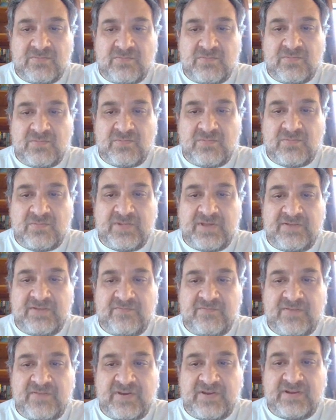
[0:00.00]
what we
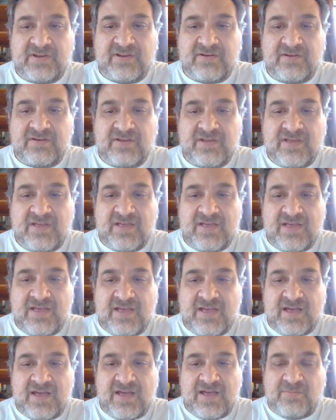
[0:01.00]
can find out.
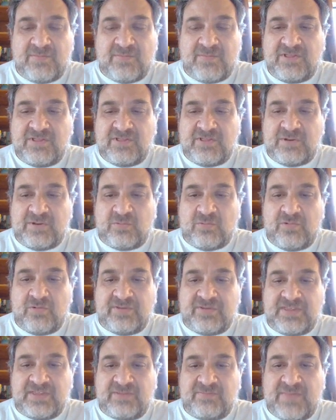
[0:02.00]
I'm a little bit
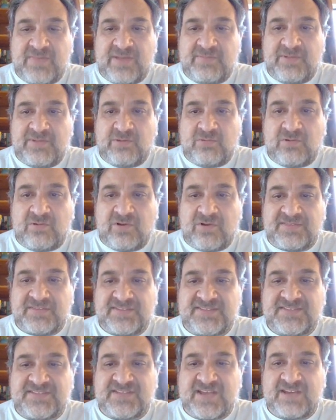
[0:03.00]
worried that maybe we're on
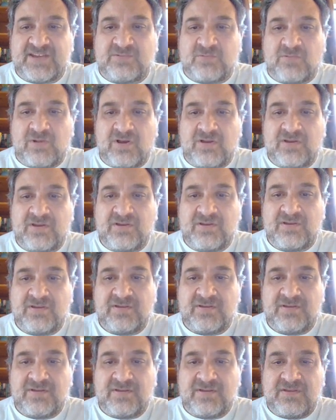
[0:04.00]
the sidewalk.
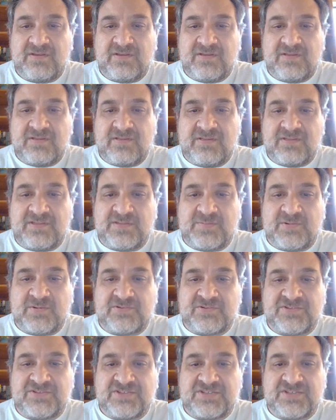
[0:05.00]
This
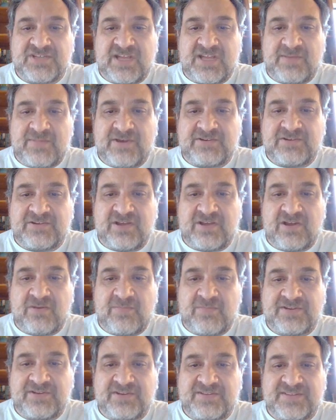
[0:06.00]
person just came out to
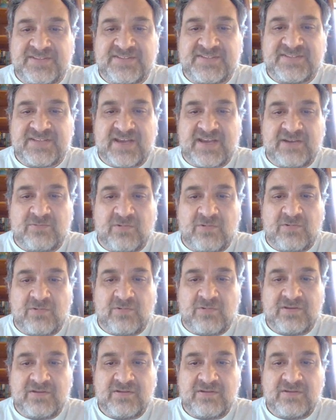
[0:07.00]
come onto the sidewalk.
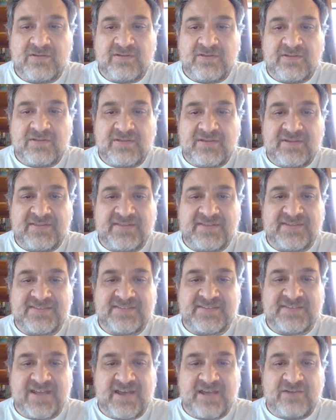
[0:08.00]
The
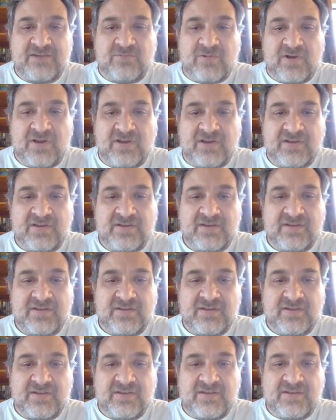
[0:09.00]
sidewalk
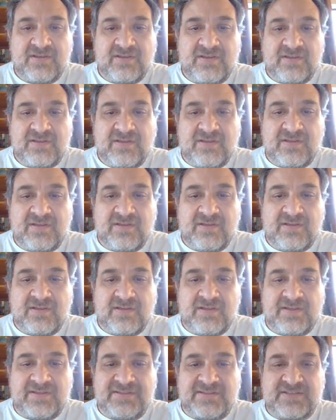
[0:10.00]

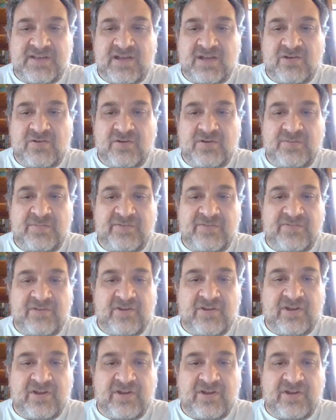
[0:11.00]
is not going to be very